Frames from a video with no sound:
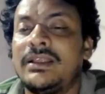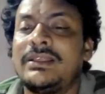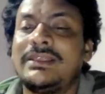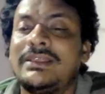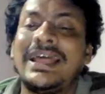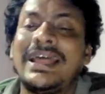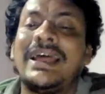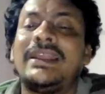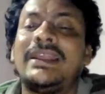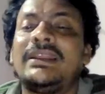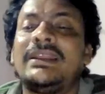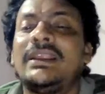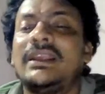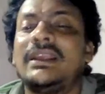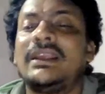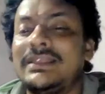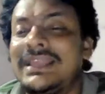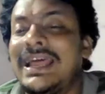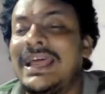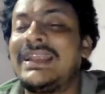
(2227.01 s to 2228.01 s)
than
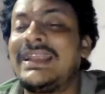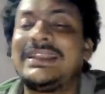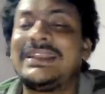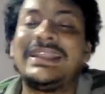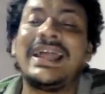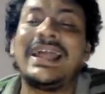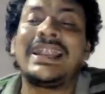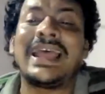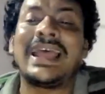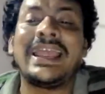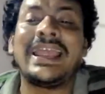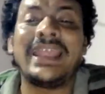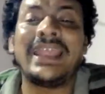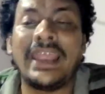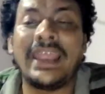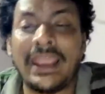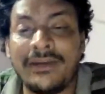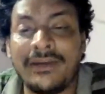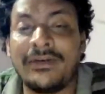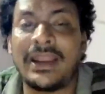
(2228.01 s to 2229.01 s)
that
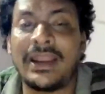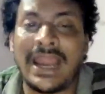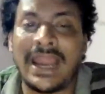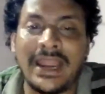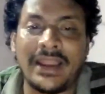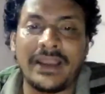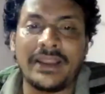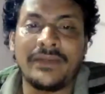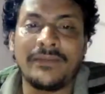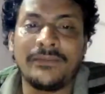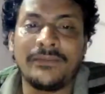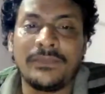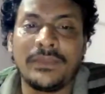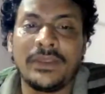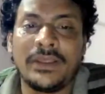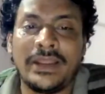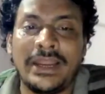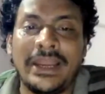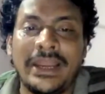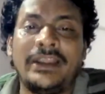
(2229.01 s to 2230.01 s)
I ever had,
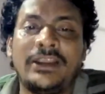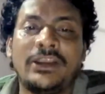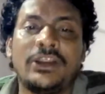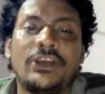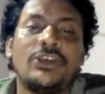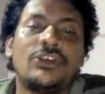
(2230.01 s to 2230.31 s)
right?